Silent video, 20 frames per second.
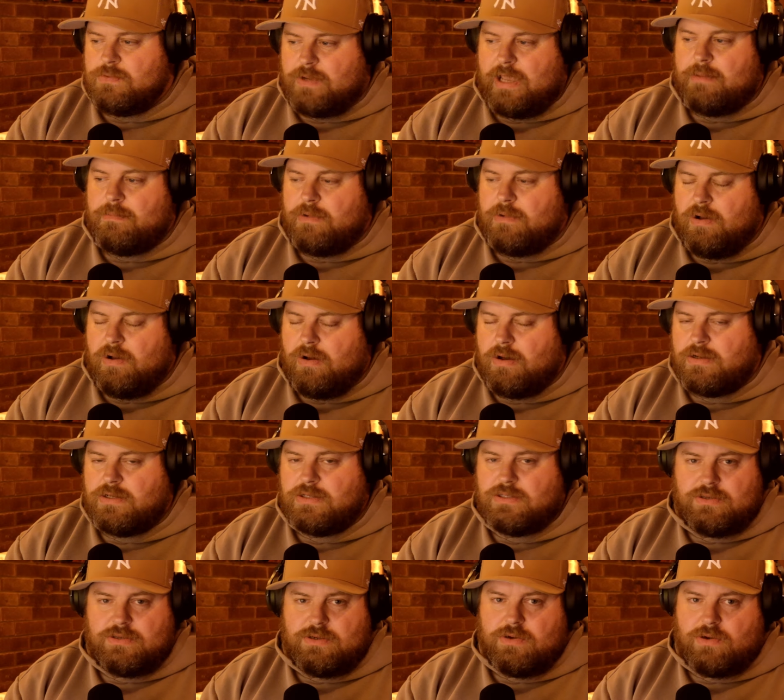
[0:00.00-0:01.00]
game card
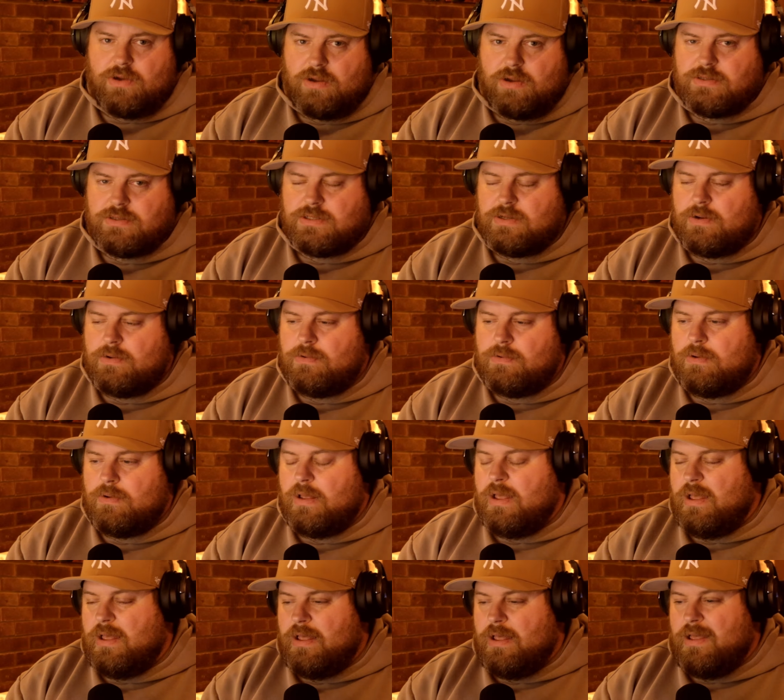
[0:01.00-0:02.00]
to your console,
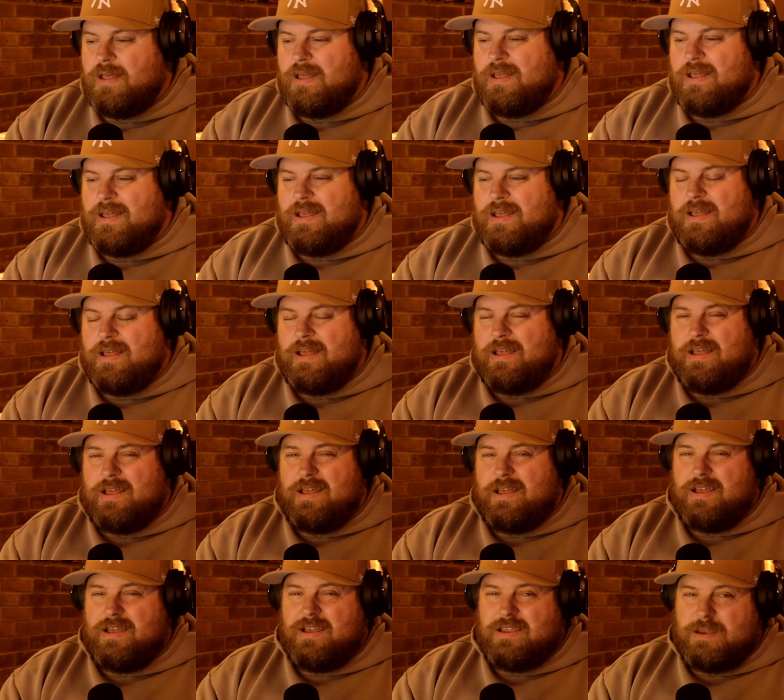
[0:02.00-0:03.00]

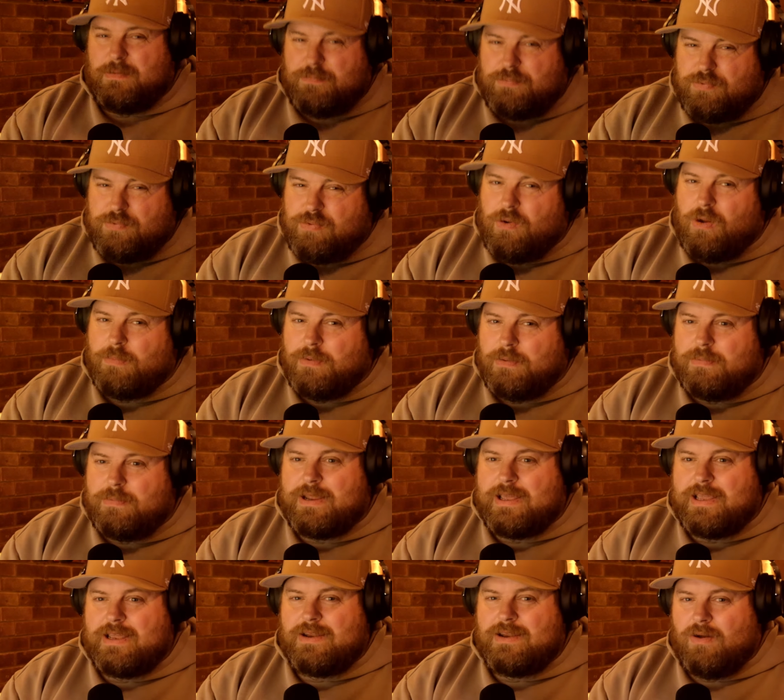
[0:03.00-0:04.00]
you're
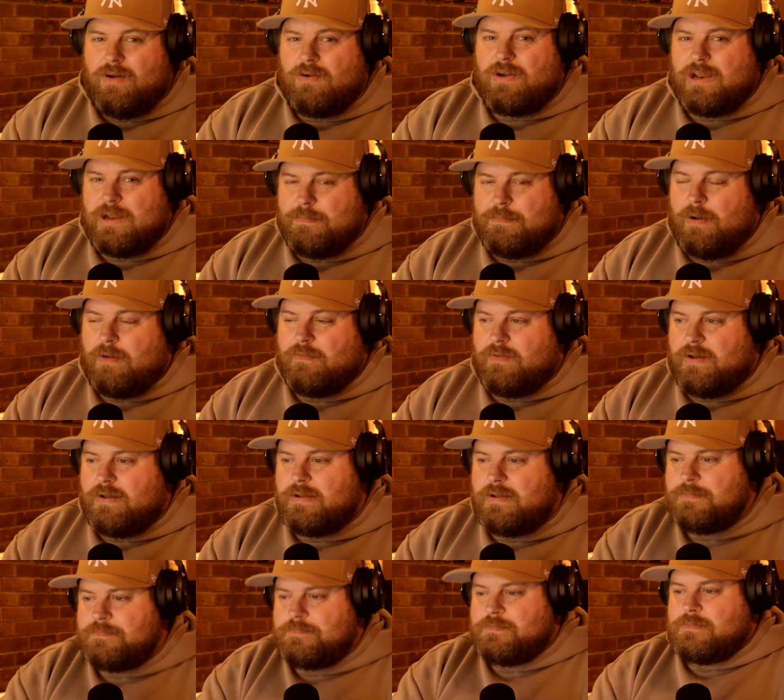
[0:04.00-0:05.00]
probably not going to bother.
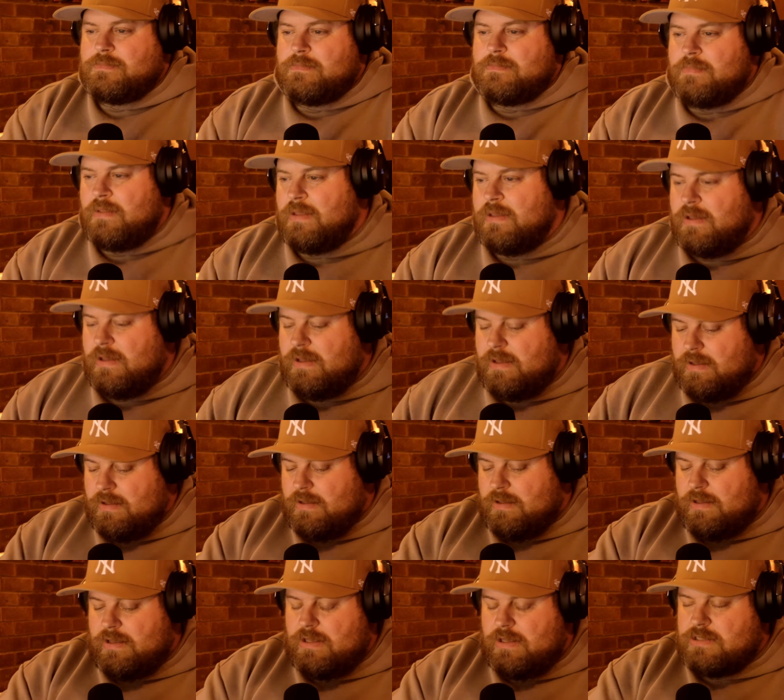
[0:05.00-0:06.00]

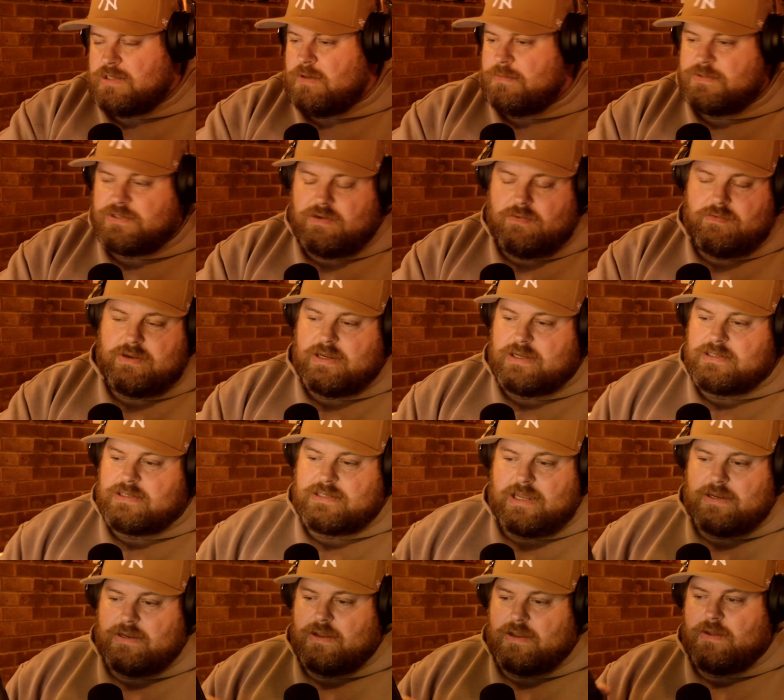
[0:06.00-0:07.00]
So I'm sorry,
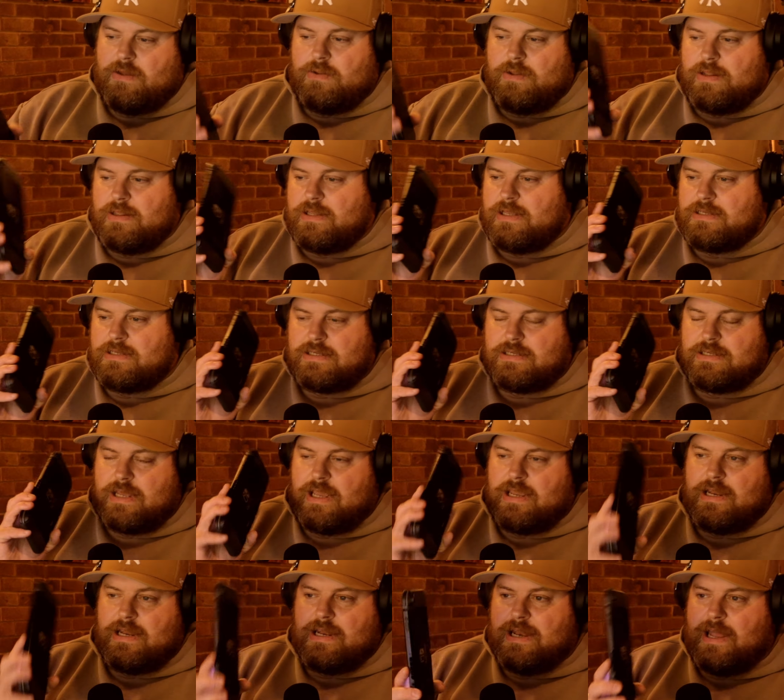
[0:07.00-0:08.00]
Nintendo. This is
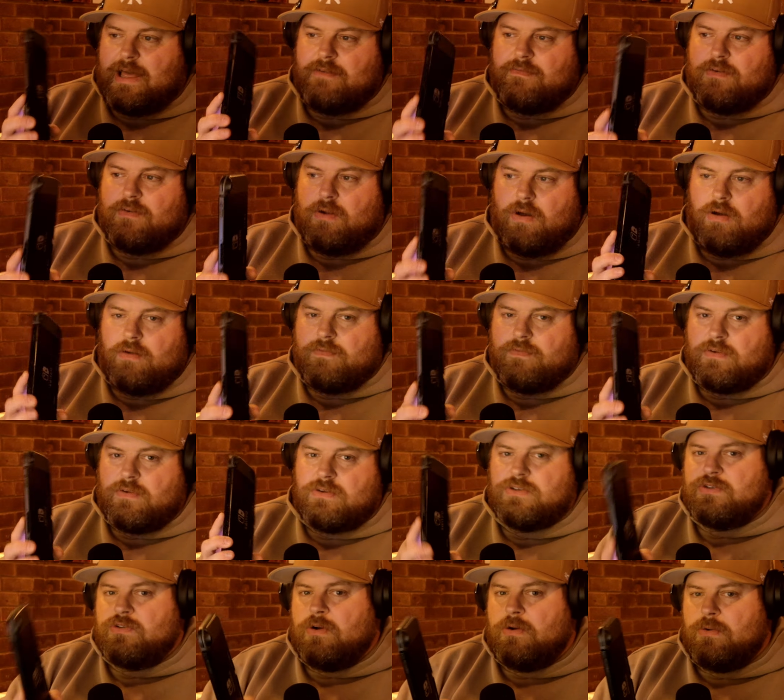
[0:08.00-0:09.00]
a level of
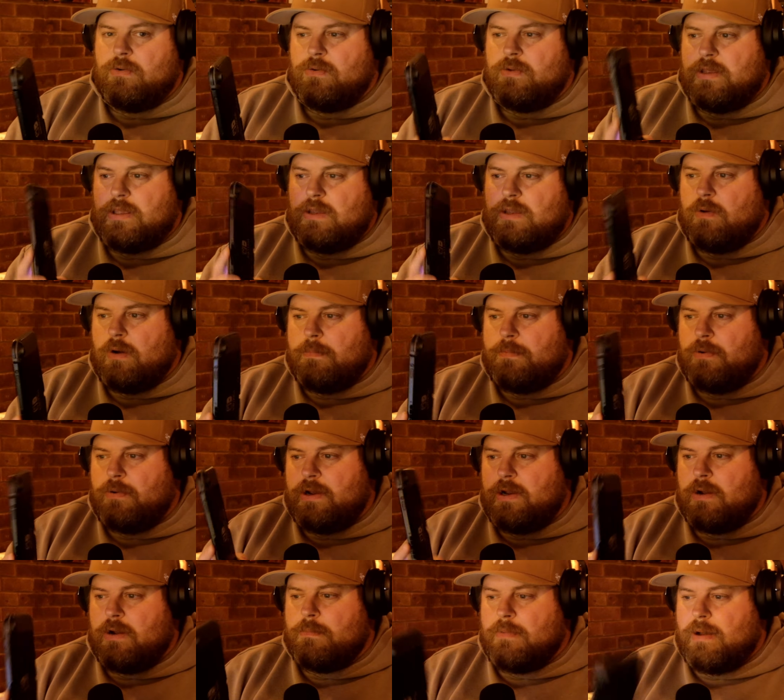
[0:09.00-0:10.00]
control that you are
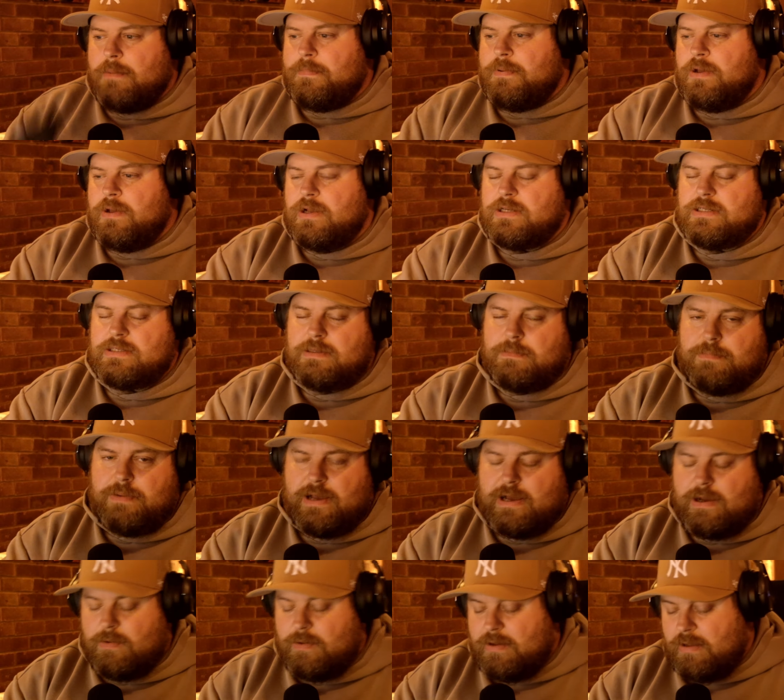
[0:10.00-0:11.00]
putting on my purchasing
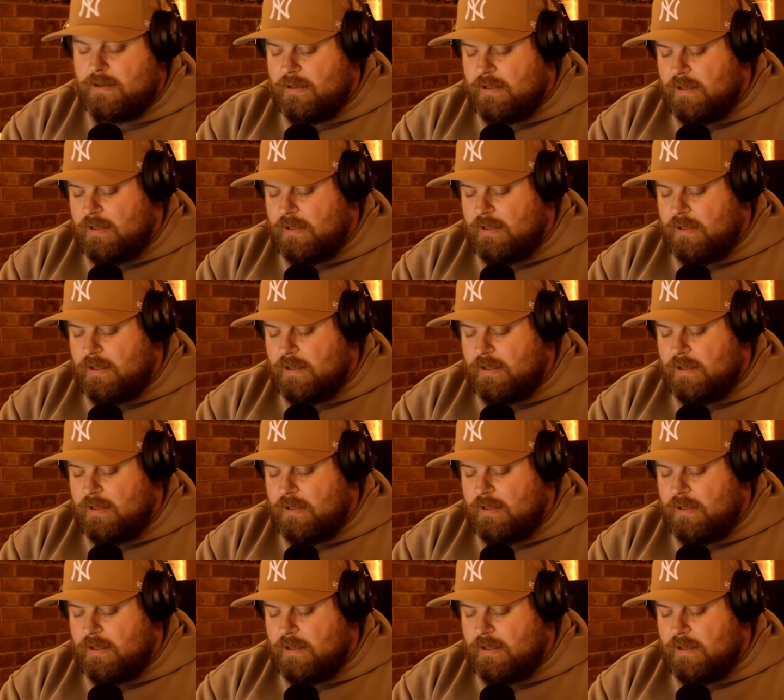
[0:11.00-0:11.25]
power.